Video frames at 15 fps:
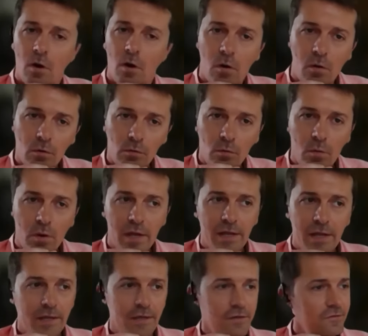
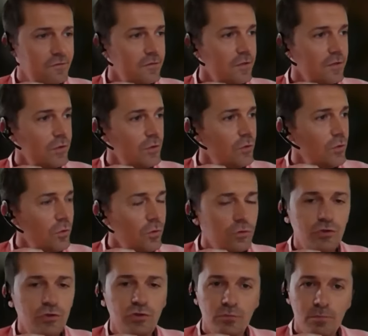Always,
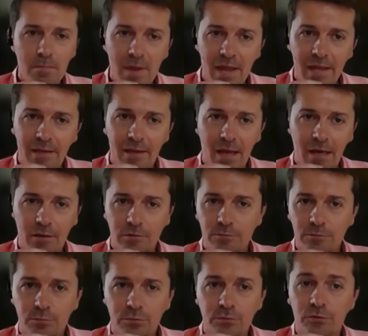human
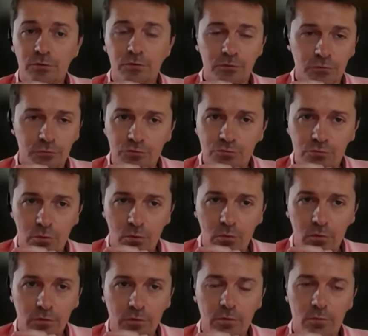output
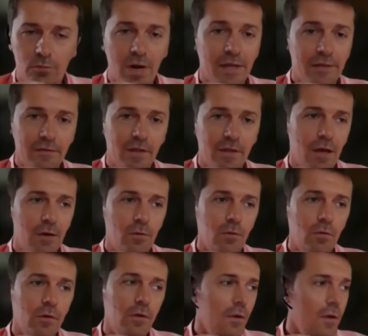controlled right now.
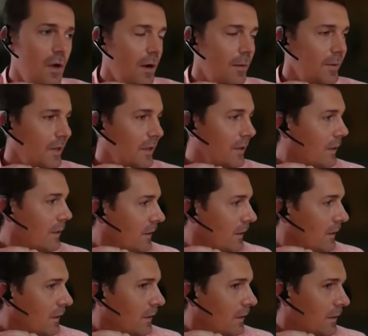I mean,
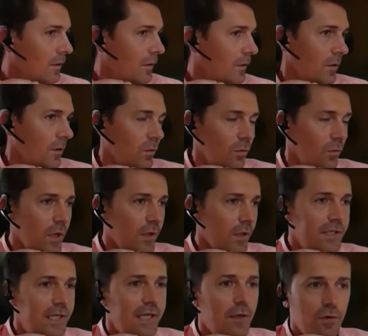we are
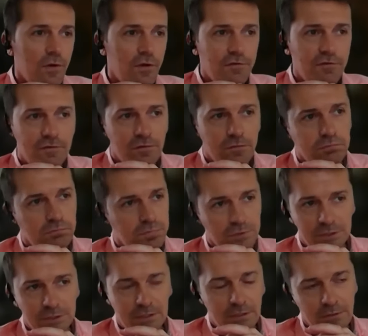dealing with,
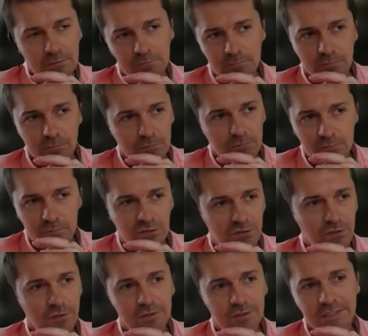
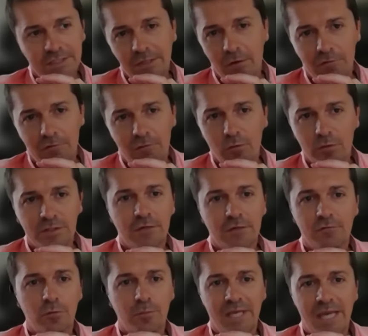30 or 40 of
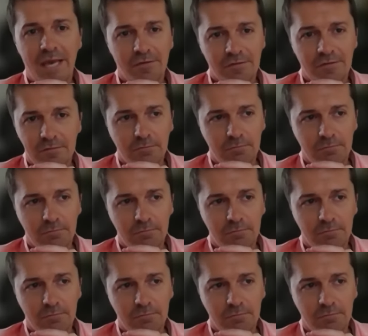the biggest,